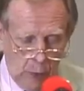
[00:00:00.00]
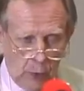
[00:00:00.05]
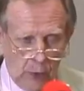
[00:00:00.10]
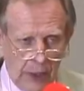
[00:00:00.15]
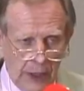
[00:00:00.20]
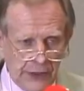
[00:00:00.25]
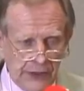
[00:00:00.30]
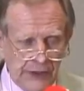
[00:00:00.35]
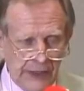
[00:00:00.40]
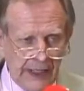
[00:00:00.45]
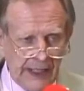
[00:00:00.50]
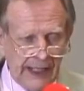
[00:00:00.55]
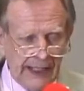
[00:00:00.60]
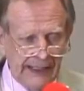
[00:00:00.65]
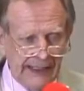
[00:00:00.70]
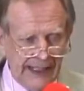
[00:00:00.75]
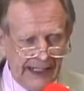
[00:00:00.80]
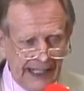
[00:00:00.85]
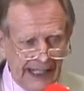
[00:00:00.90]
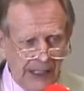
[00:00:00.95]
was that I
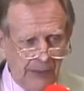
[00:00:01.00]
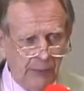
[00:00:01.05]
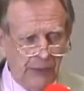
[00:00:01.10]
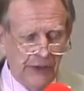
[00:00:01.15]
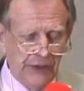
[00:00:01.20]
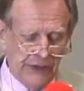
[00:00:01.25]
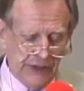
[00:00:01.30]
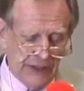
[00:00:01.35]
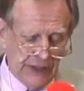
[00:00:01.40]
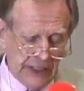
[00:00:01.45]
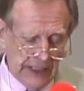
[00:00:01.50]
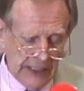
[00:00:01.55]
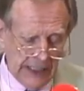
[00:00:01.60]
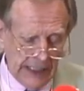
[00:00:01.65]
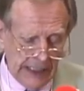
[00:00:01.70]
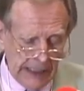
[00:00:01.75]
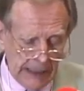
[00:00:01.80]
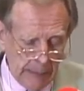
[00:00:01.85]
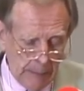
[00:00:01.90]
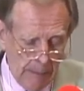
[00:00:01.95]
came to
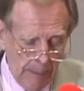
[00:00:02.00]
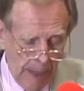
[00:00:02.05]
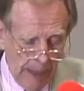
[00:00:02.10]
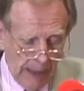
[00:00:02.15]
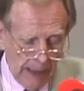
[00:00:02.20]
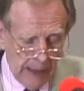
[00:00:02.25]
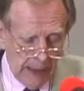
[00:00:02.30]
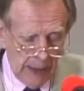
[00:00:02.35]
see